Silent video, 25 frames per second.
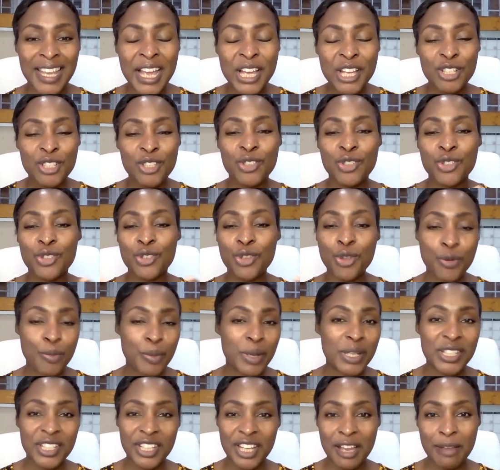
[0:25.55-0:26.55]
So
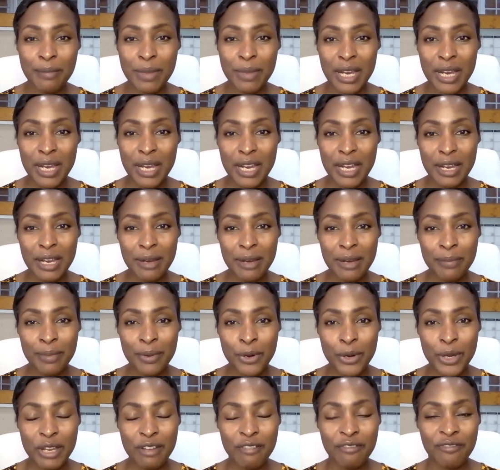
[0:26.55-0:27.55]
much coming up going
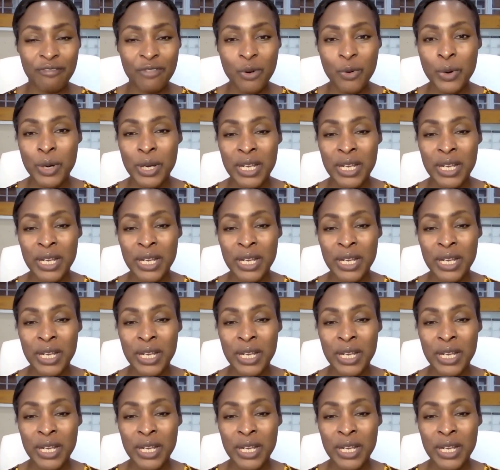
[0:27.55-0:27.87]
forward.